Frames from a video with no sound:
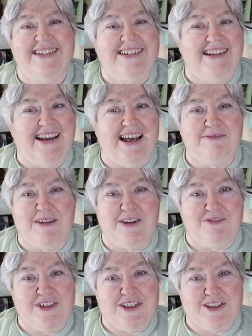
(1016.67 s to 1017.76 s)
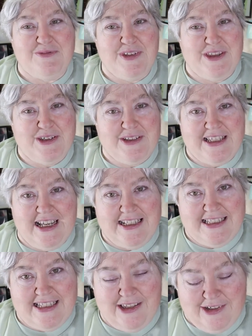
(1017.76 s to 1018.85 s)
I'm not fishing with those
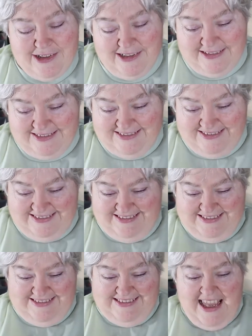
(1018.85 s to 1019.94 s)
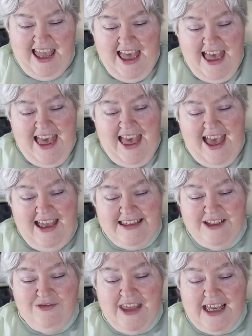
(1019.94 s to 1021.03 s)
guys either. As
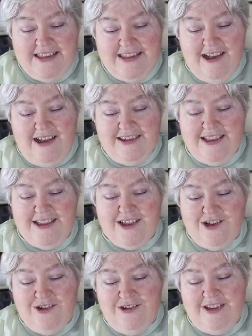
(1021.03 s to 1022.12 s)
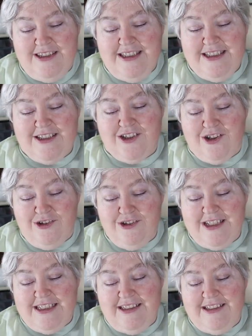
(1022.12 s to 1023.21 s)
if that's not
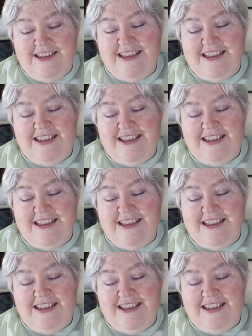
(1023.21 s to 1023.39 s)
disconcerting